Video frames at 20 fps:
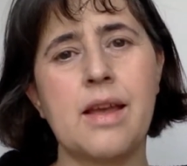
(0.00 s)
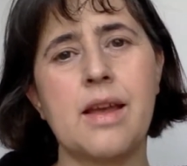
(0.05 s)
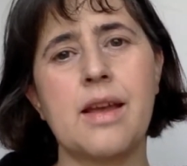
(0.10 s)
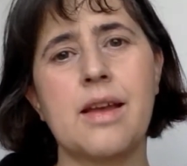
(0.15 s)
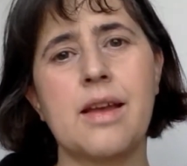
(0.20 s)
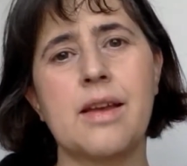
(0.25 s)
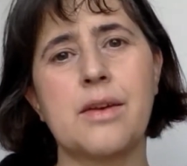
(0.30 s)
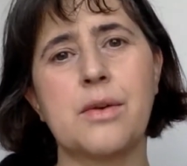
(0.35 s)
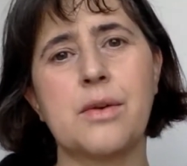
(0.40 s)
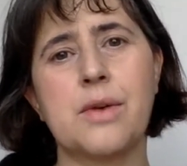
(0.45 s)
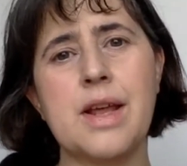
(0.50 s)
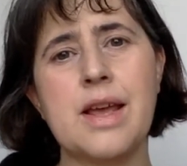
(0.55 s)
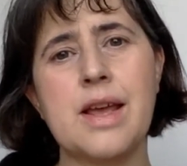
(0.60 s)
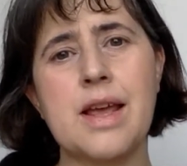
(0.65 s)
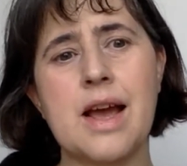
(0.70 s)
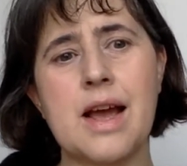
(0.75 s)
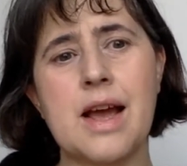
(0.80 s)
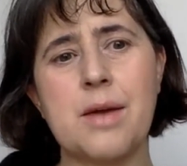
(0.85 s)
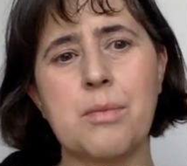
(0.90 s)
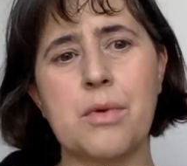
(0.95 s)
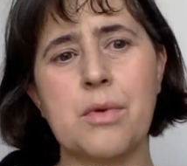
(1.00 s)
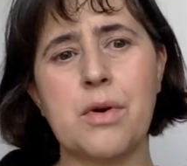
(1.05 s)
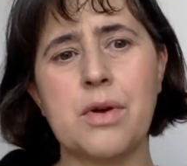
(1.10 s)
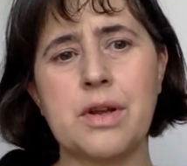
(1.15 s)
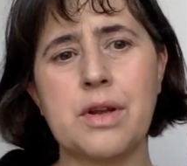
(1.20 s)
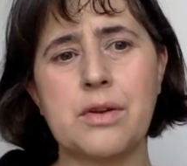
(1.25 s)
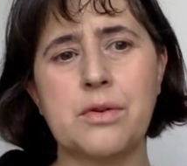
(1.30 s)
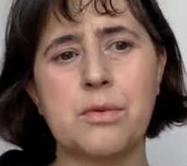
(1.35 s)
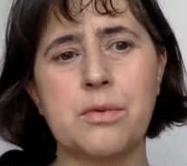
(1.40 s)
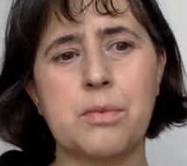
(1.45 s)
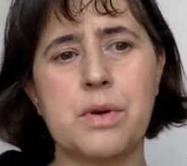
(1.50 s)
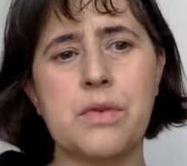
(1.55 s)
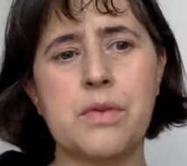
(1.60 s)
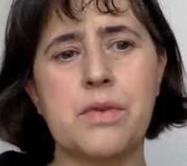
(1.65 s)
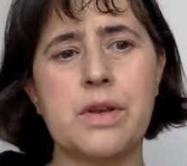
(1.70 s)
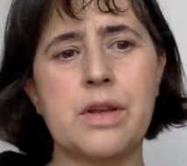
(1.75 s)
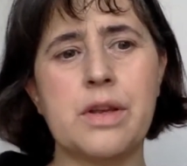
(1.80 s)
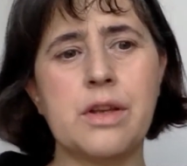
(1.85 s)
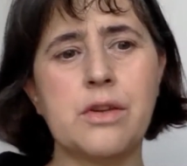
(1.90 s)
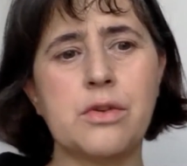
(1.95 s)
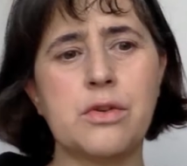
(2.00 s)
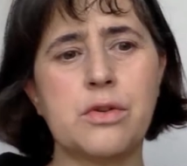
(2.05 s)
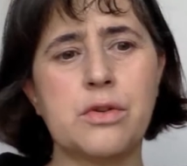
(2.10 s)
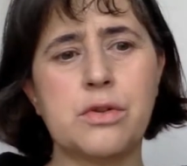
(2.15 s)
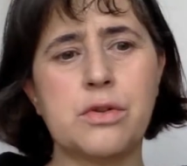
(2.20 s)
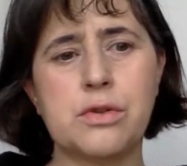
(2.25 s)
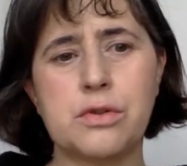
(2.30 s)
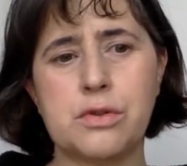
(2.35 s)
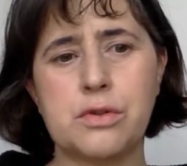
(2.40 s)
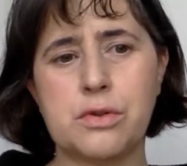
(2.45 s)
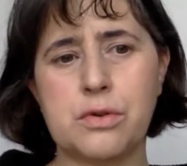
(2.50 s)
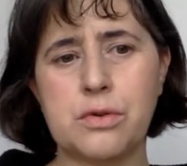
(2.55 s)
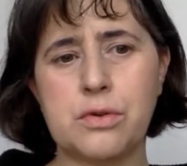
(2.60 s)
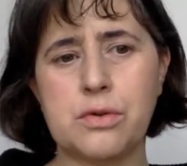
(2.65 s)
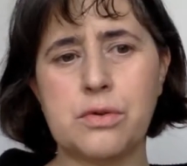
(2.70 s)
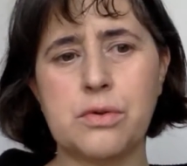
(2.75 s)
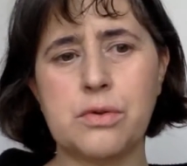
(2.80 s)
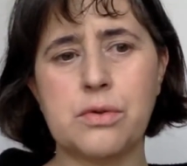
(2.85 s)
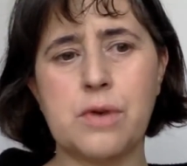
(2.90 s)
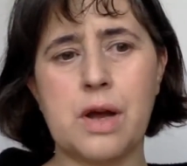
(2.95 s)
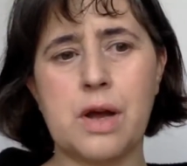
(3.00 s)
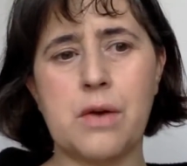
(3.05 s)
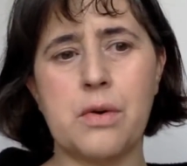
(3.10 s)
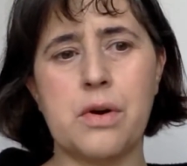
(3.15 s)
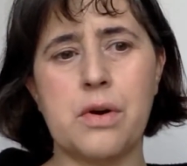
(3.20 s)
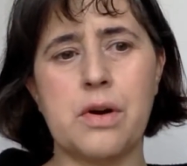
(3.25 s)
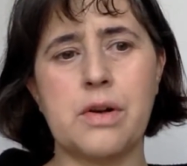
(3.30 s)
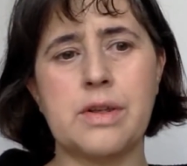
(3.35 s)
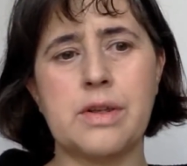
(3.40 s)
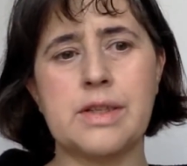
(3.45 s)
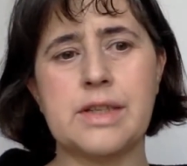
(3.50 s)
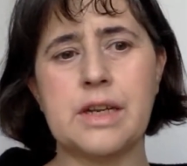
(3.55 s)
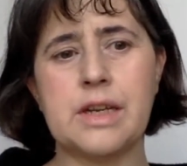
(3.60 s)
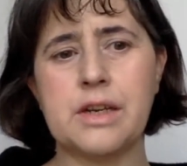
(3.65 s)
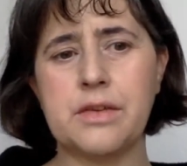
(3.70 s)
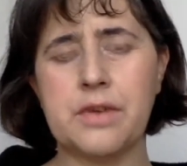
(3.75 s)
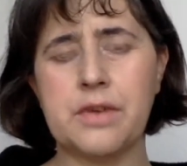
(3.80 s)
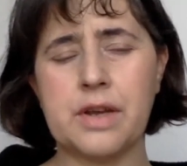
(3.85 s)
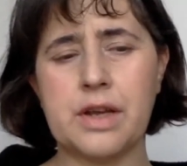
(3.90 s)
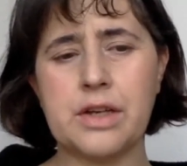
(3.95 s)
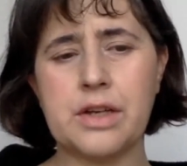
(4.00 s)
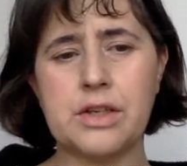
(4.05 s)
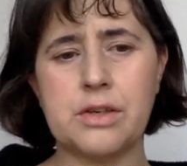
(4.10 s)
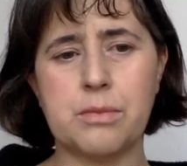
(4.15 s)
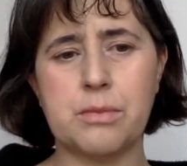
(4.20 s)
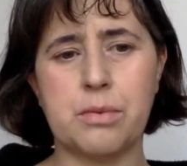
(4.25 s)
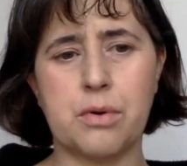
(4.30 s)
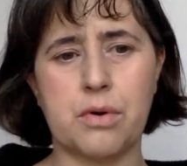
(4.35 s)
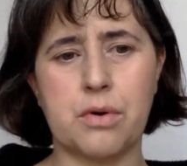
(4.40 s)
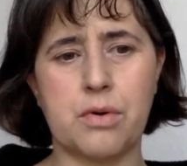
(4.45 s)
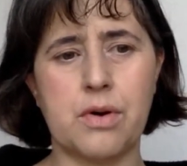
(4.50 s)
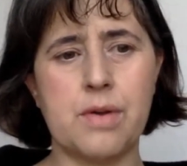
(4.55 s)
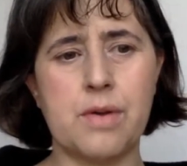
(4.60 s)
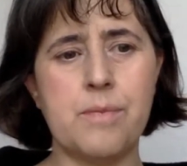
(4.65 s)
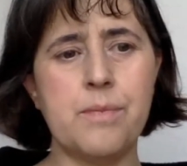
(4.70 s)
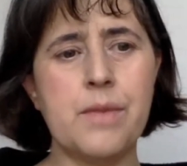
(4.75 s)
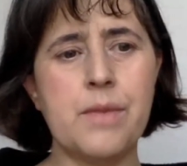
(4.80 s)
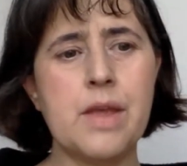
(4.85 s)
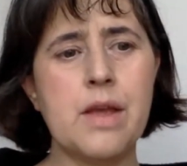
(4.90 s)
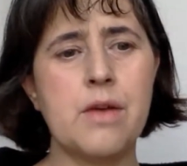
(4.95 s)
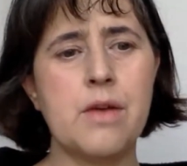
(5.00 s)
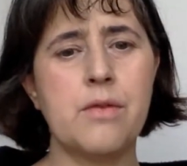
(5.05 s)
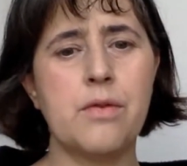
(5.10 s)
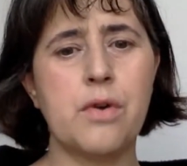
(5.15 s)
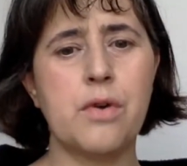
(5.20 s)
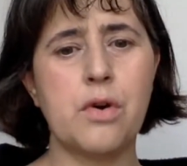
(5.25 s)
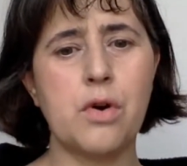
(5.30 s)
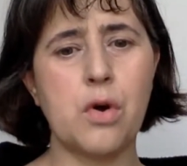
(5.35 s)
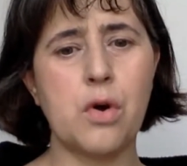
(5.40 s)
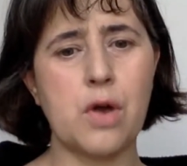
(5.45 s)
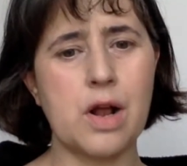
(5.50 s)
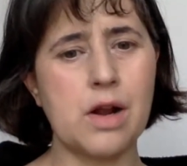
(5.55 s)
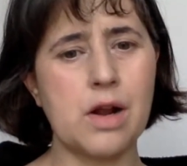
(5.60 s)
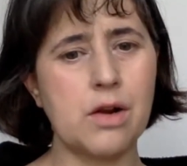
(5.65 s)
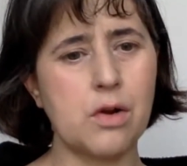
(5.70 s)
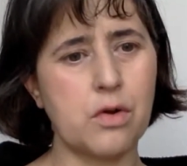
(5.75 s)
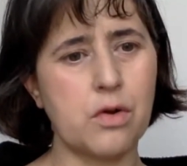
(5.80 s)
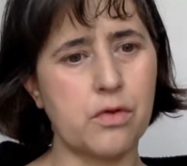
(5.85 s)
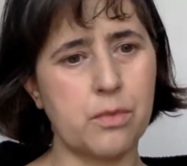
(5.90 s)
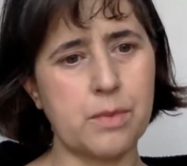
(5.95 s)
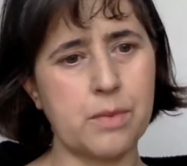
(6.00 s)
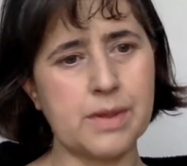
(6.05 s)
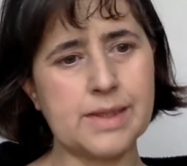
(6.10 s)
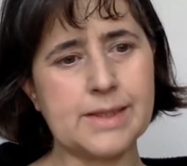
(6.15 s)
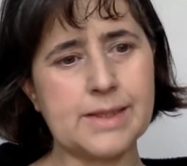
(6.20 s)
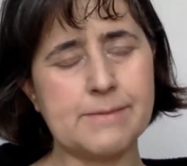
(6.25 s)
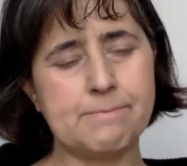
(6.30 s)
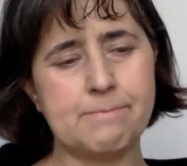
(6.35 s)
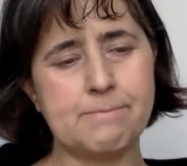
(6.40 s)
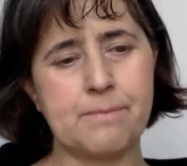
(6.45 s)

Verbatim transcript: Uh, today I'm going to briefly introduce you to our certification program for local governments.